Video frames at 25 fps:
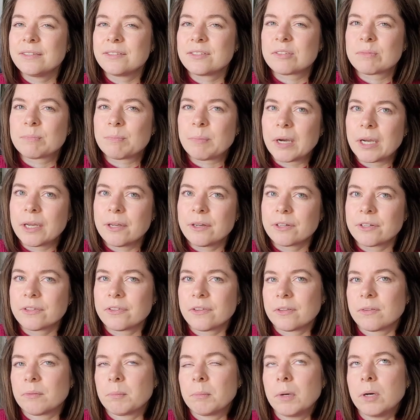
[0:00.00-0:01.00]
inspired
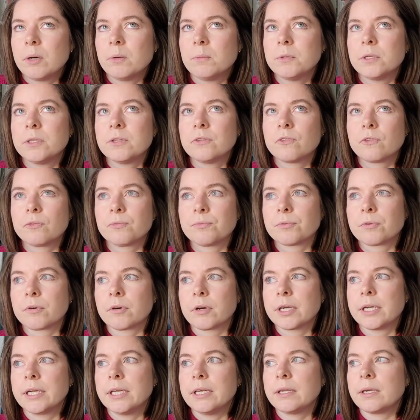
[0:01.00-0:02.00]
at the moment
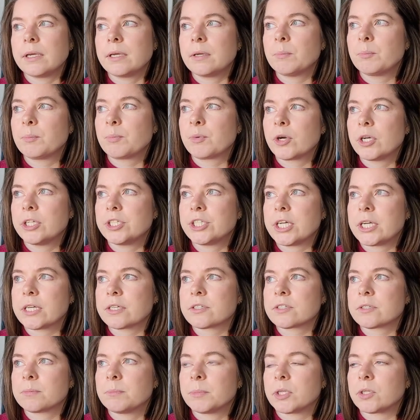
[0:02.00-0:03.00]
for knitting
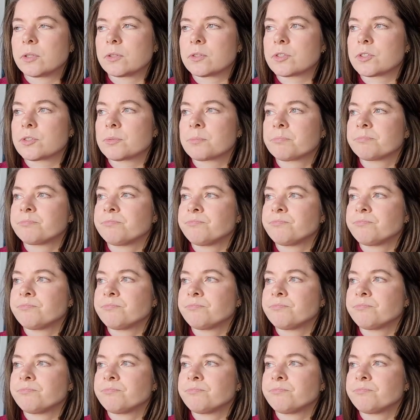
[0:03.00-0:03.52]
projects because